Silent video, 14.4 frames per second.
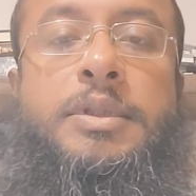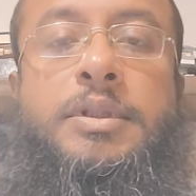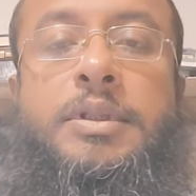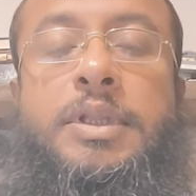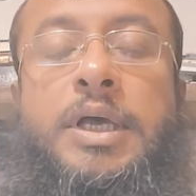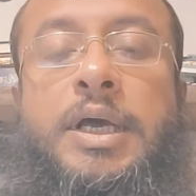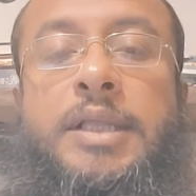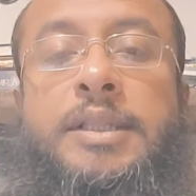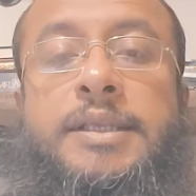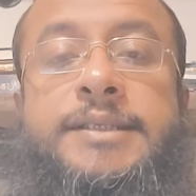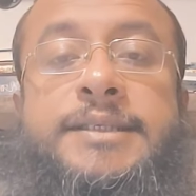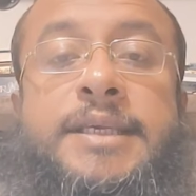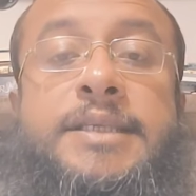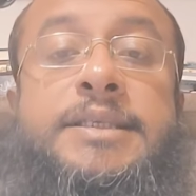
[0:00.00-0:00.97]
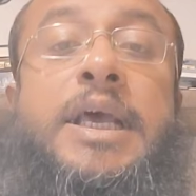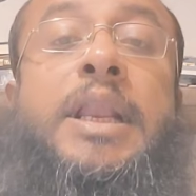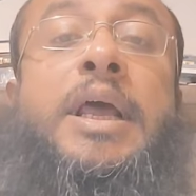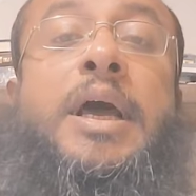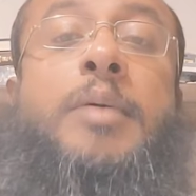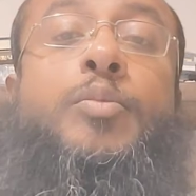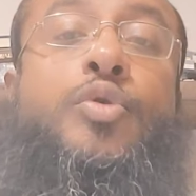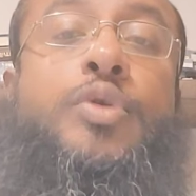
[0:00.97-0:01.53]
the hadith says
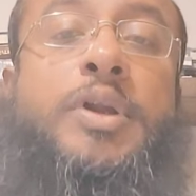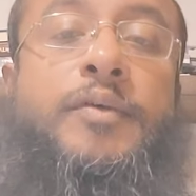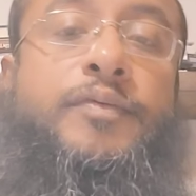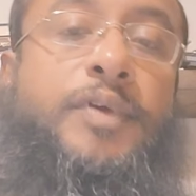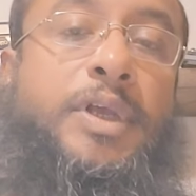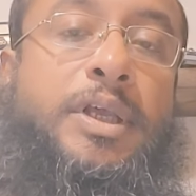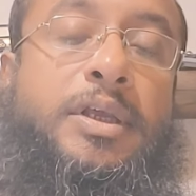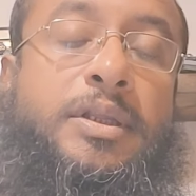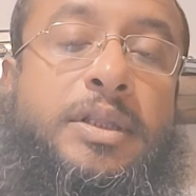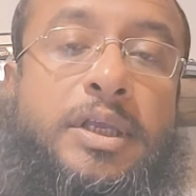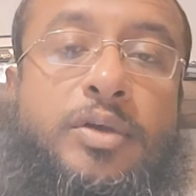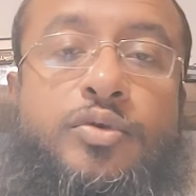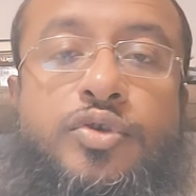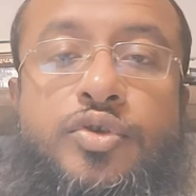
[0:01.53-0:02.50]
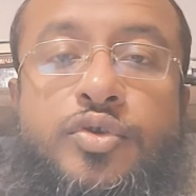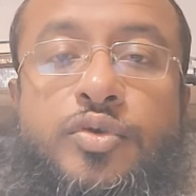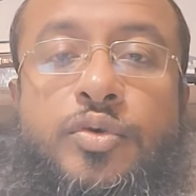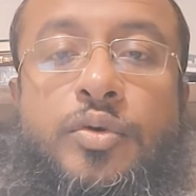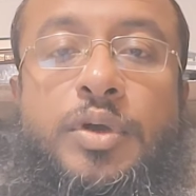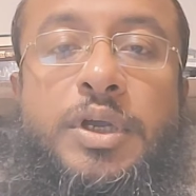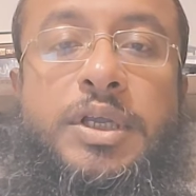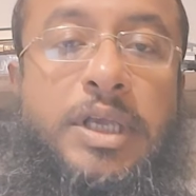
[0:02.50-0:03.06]
yal'abuna fi. They used
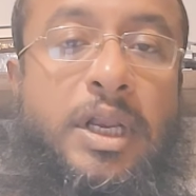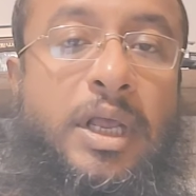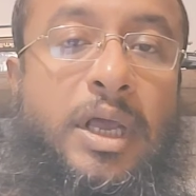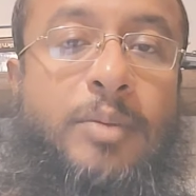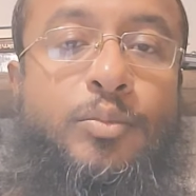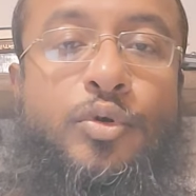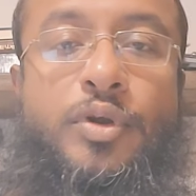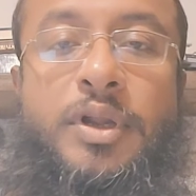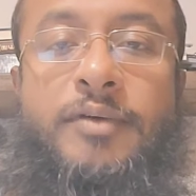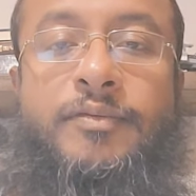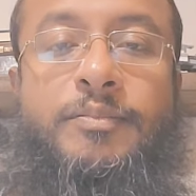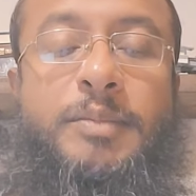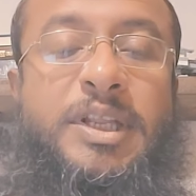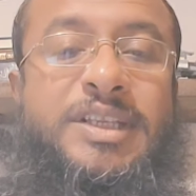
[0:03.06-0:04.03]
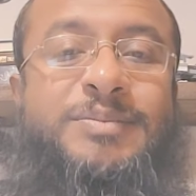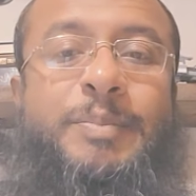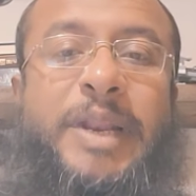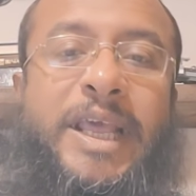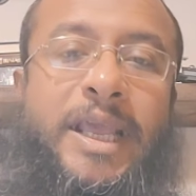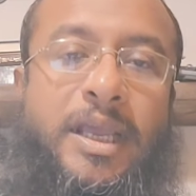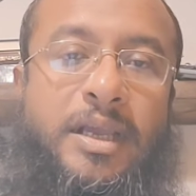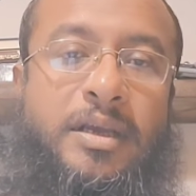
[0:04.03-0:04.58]
to, yal'abuna means
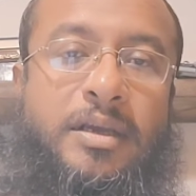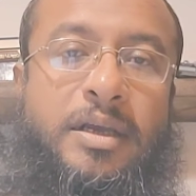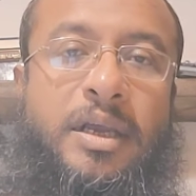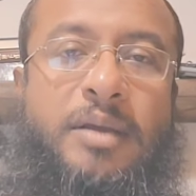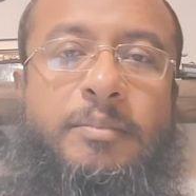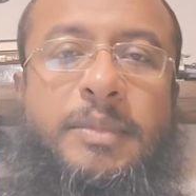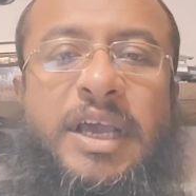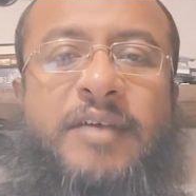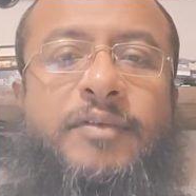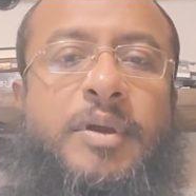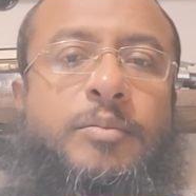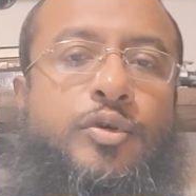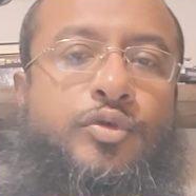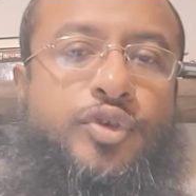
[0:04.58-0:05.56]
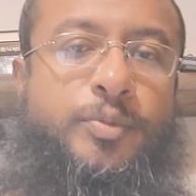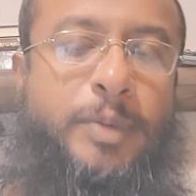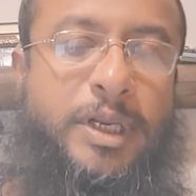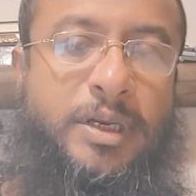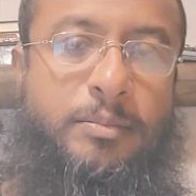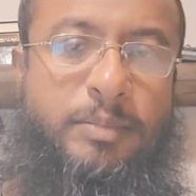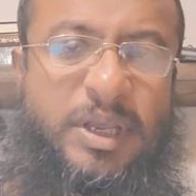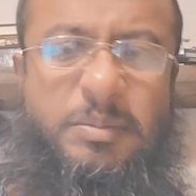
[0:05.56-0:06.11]
play, may have
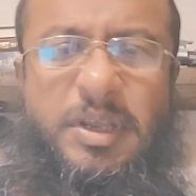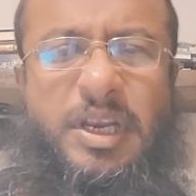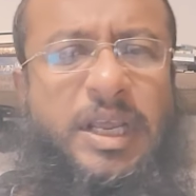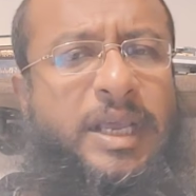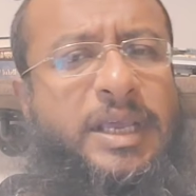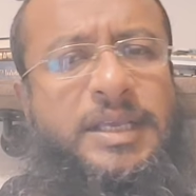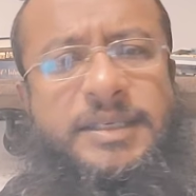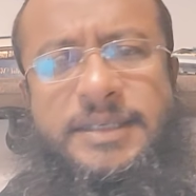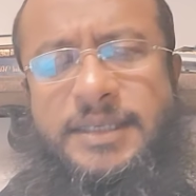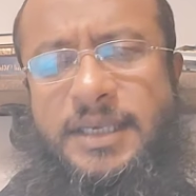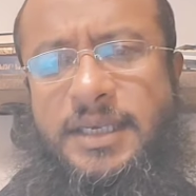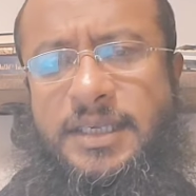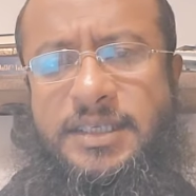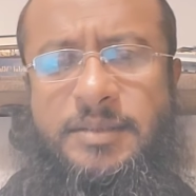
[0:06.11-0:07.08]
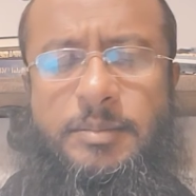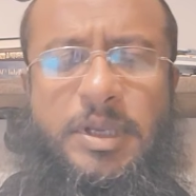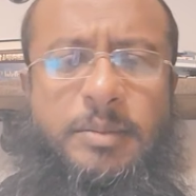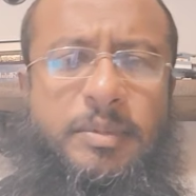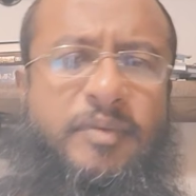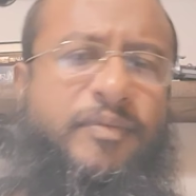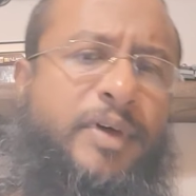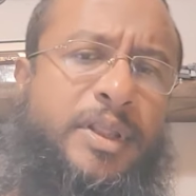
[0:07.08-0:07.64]
amusement, maybe races,
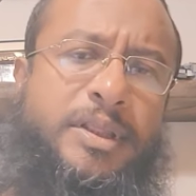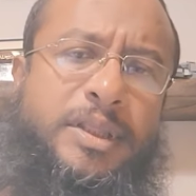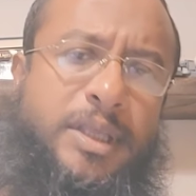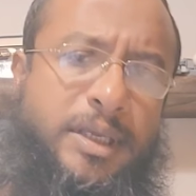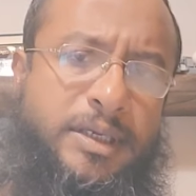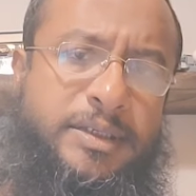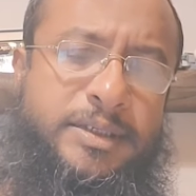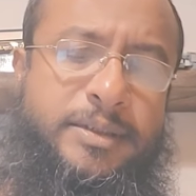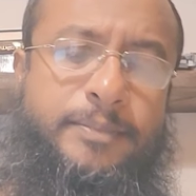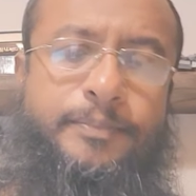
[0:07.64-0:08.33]
maybe fun things.